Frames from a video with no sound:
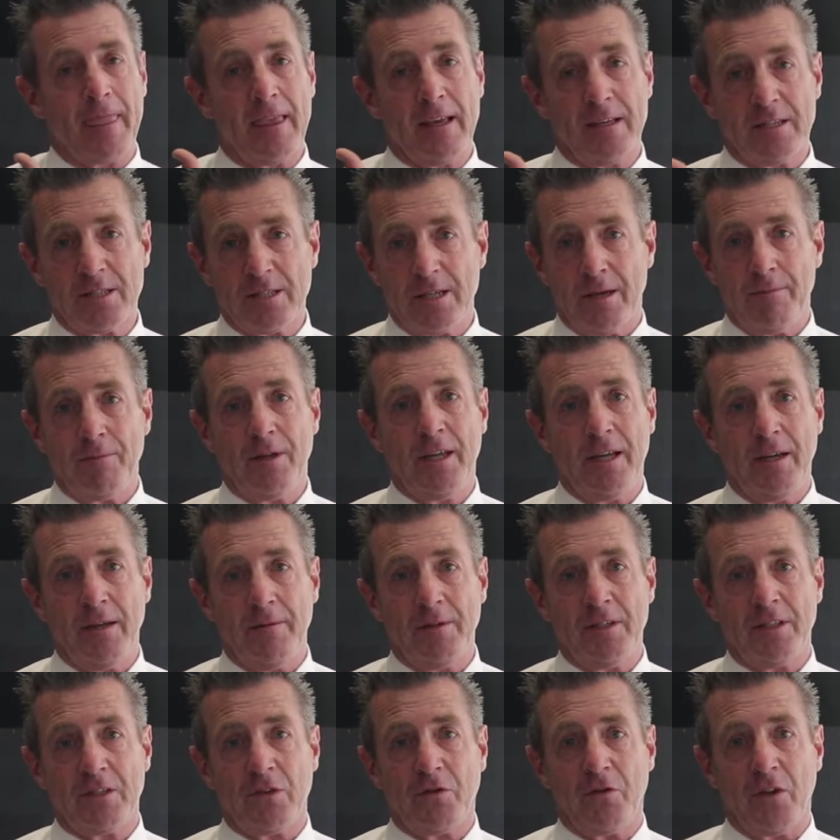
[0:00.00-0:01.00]
Some
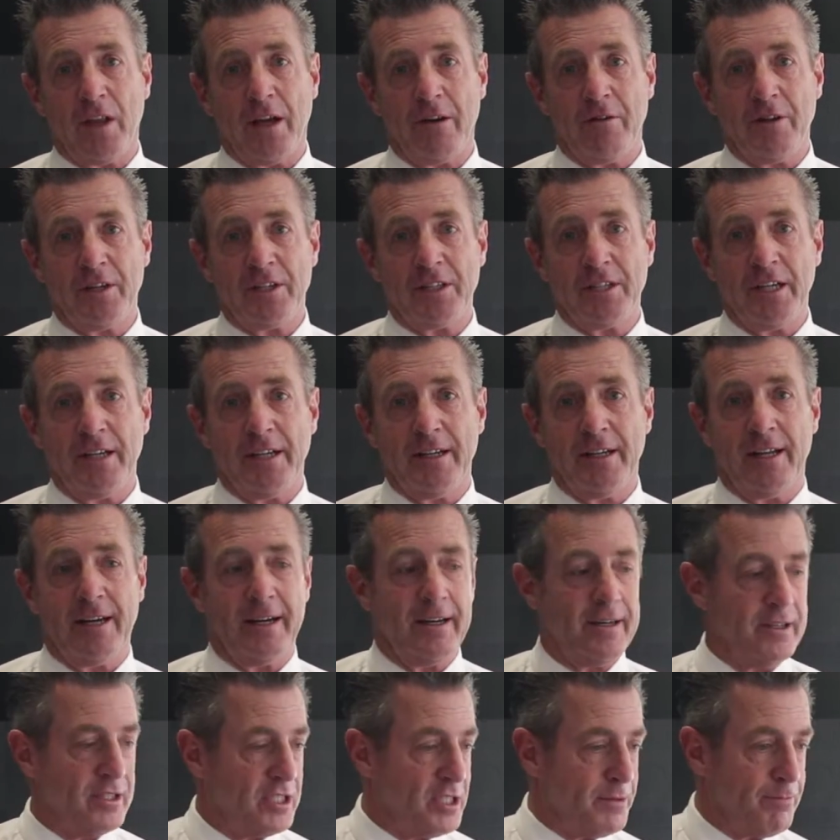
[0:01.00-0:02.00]
kids flourish
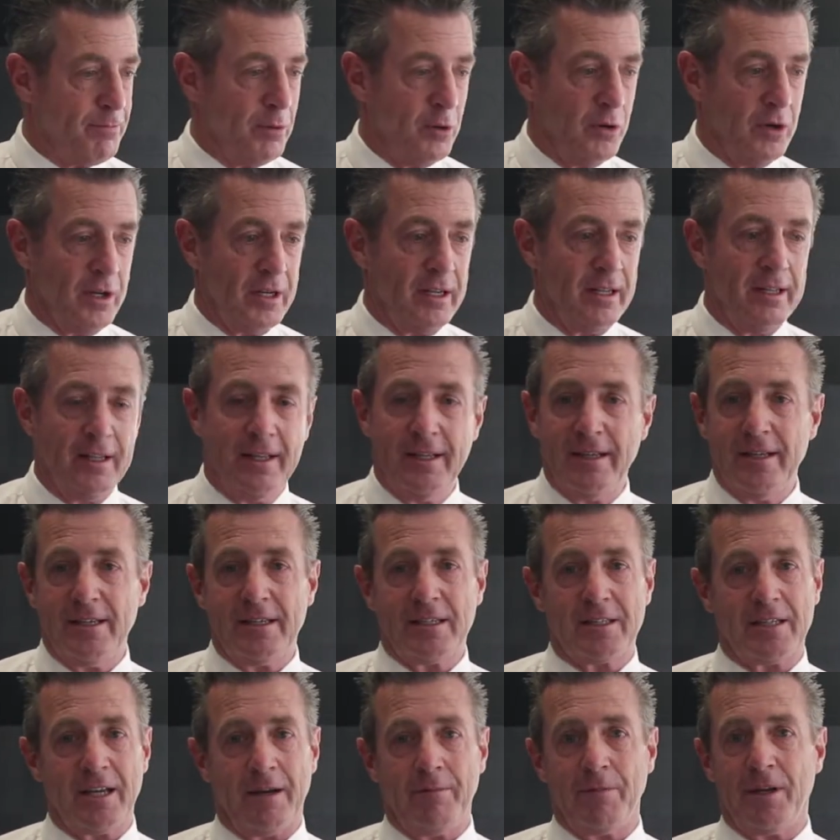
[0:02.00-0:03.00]
in sport,
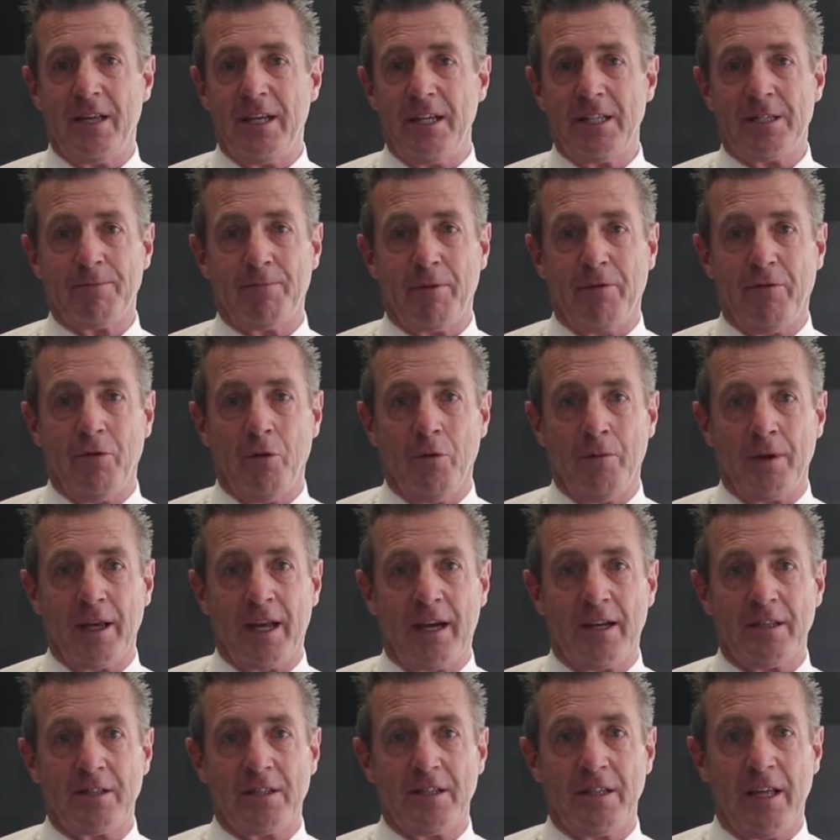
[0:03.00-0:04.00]
some kids performing
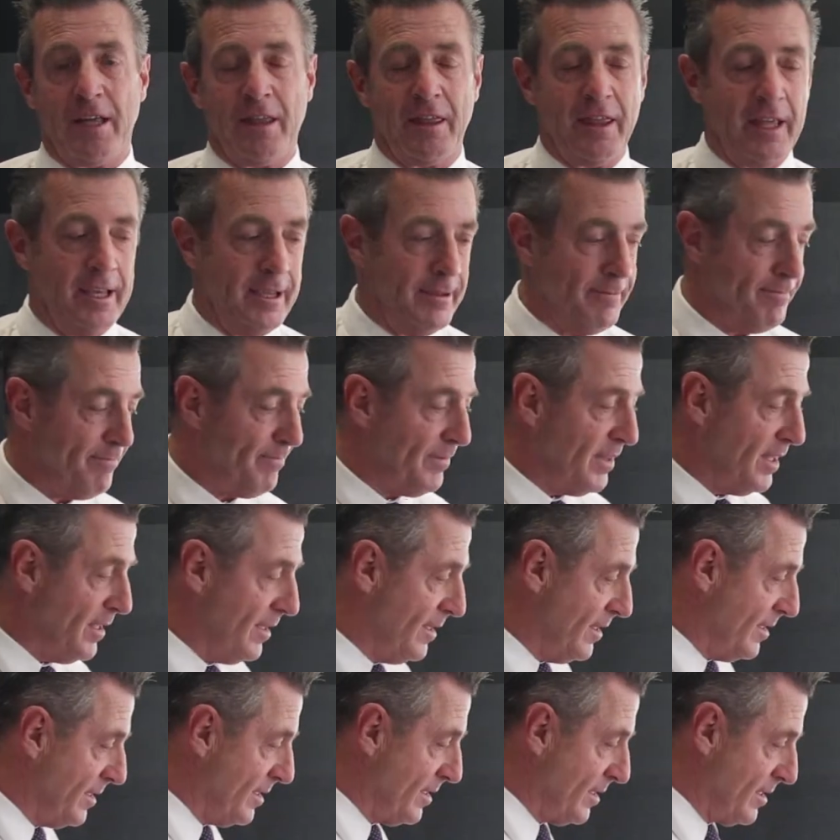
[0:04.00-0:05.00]
arts their thing,
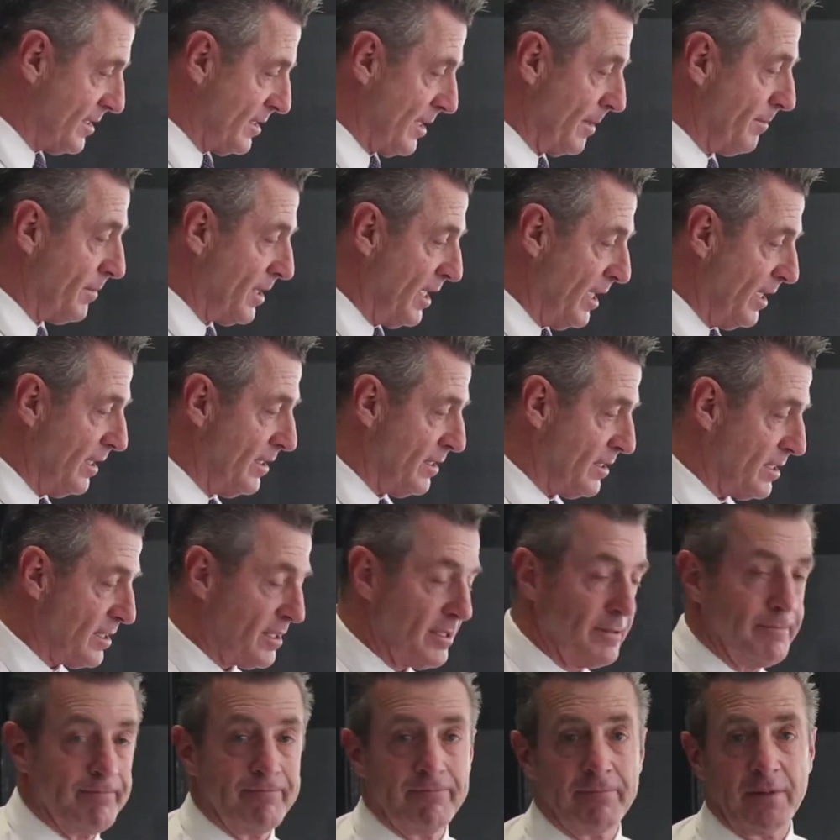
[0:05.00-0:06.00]
some
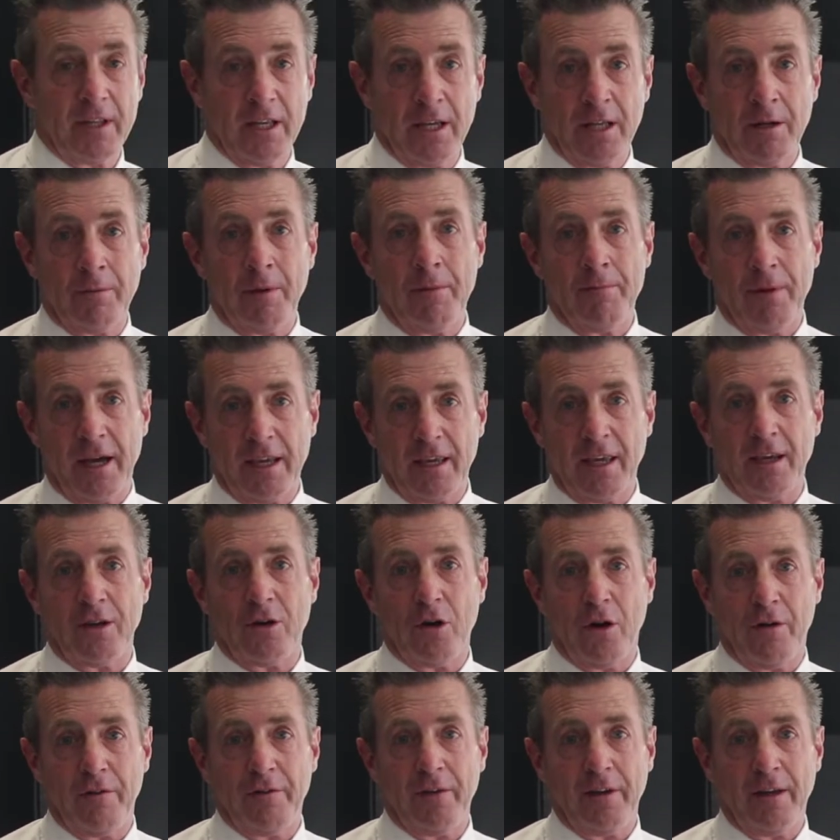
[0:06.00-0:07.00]
kids that'll be making
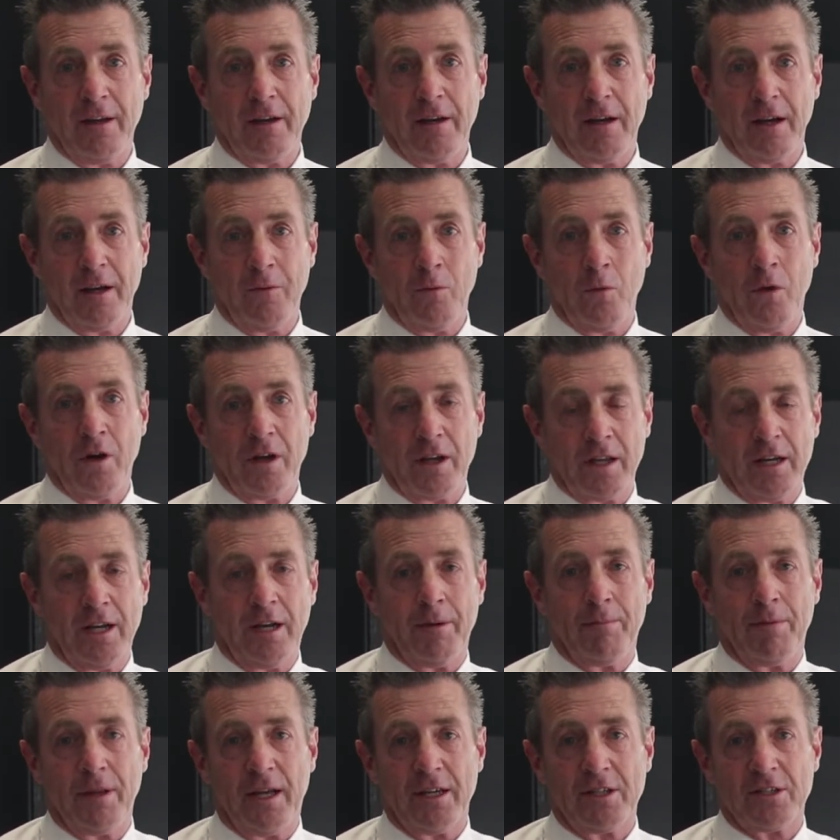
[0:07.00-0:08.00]
coffee and working in
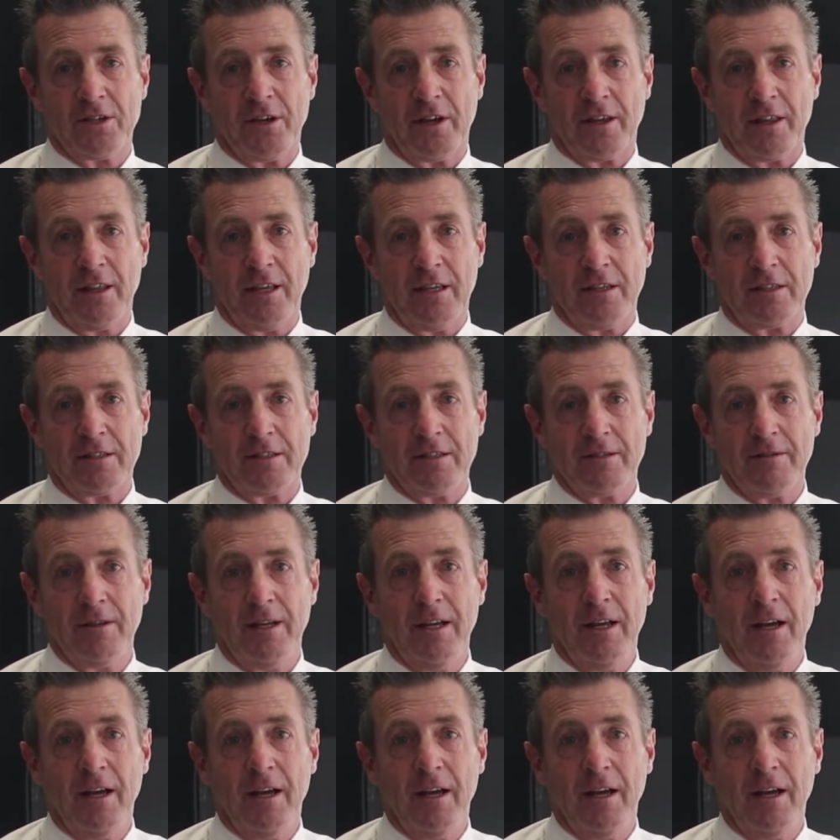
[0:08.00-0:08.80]
a place like this.